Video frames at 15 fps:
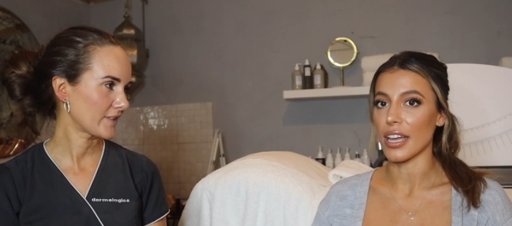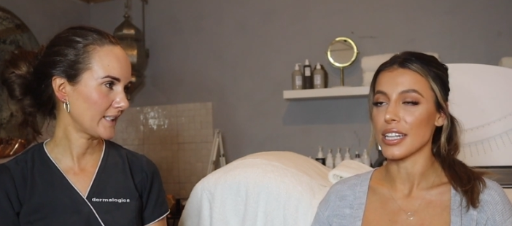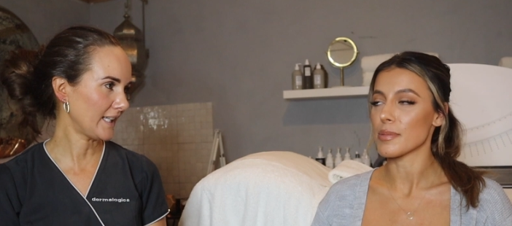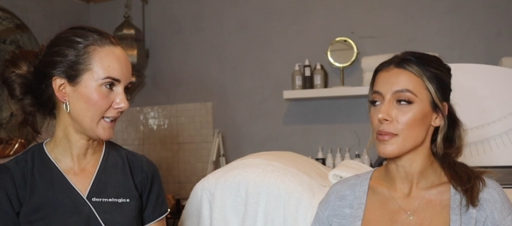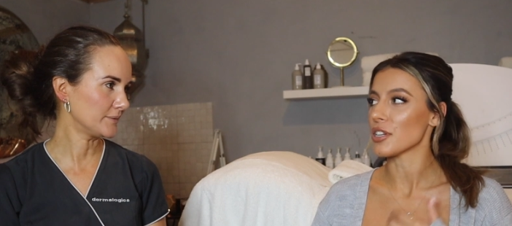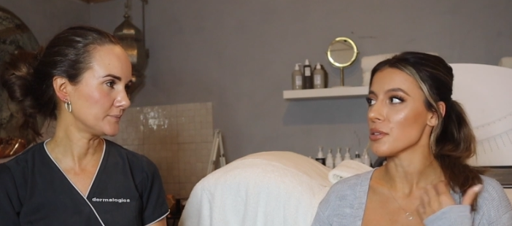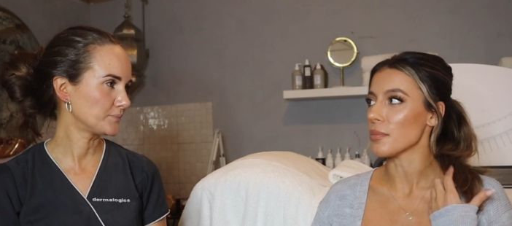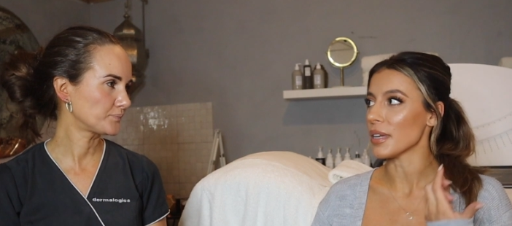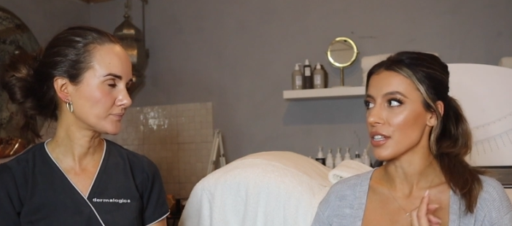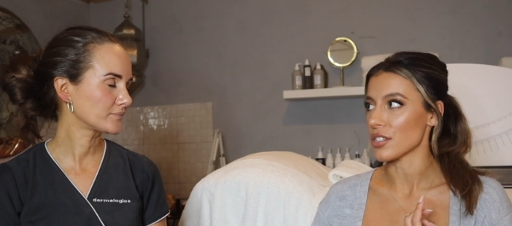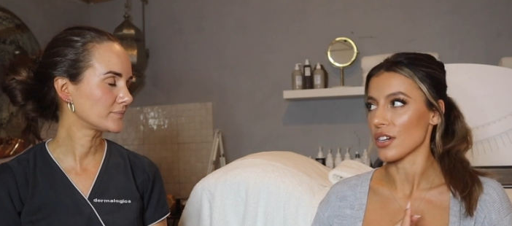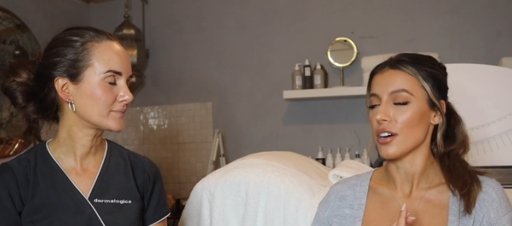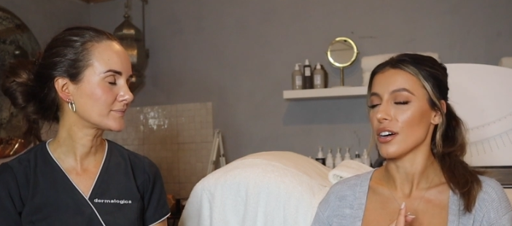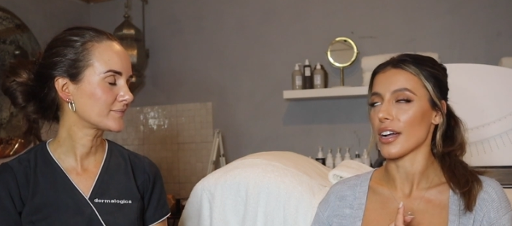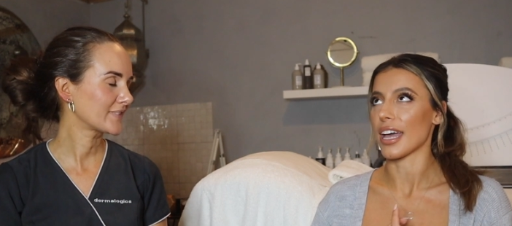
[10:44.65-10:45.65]
Speaker 1: And yeah. especially being
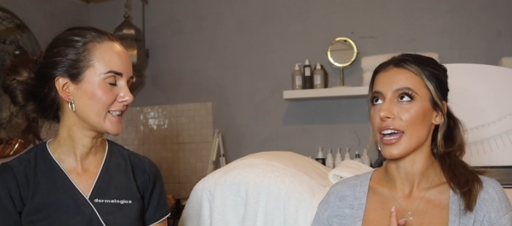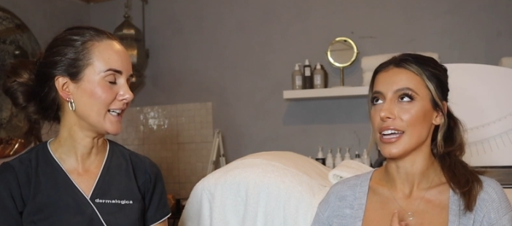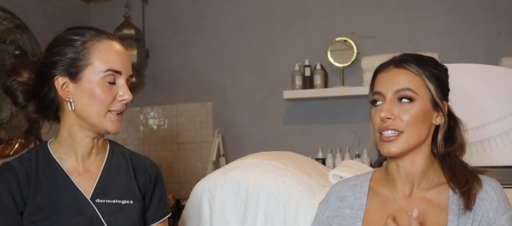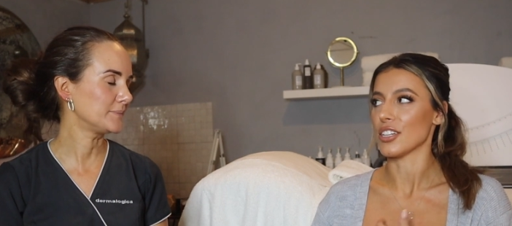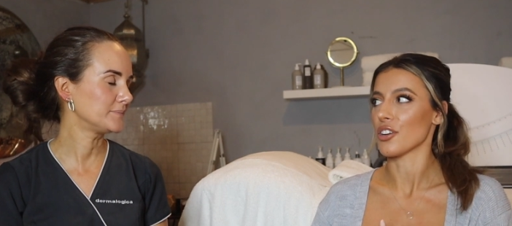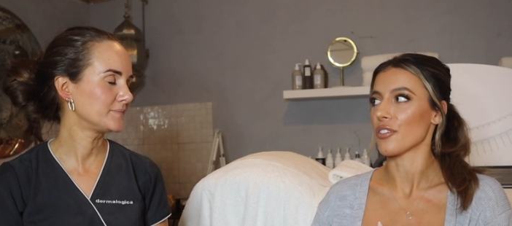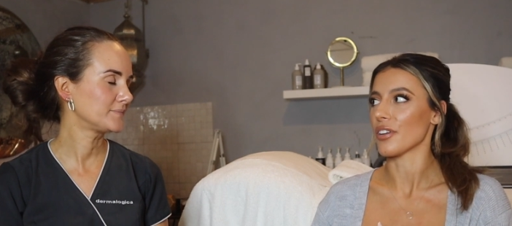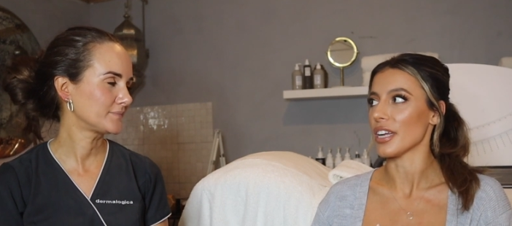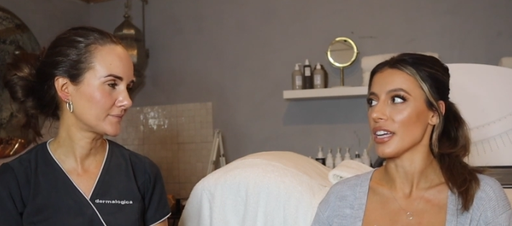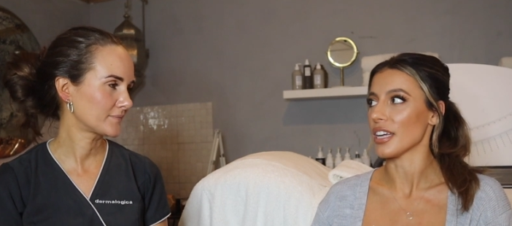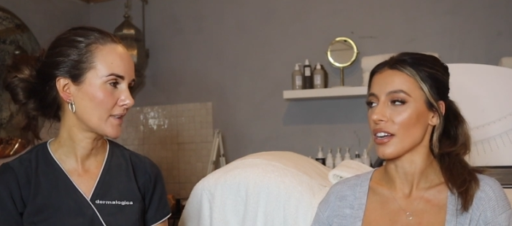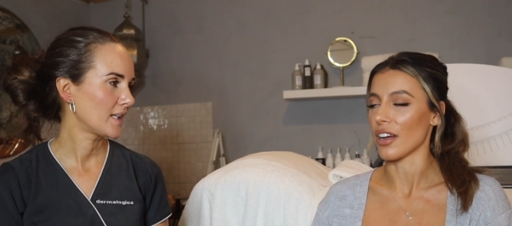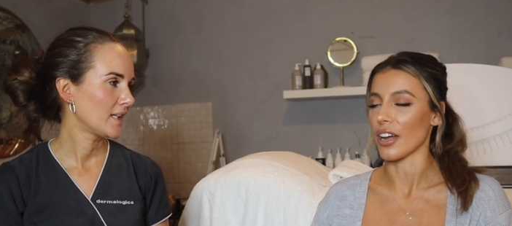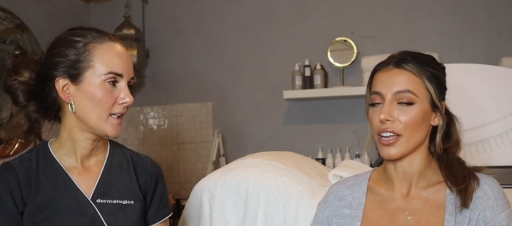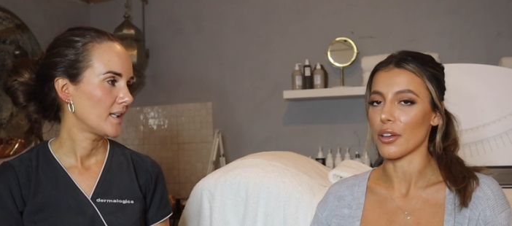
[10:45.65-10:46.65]
dark haired yeah. and
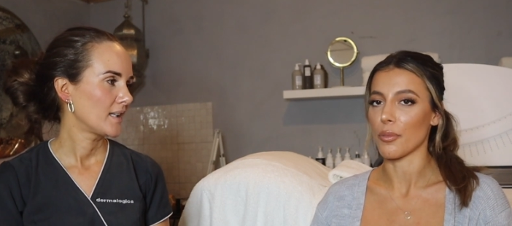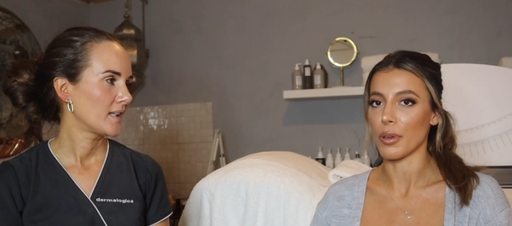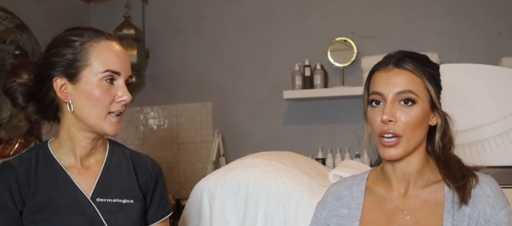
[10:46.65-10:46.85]
Greek, like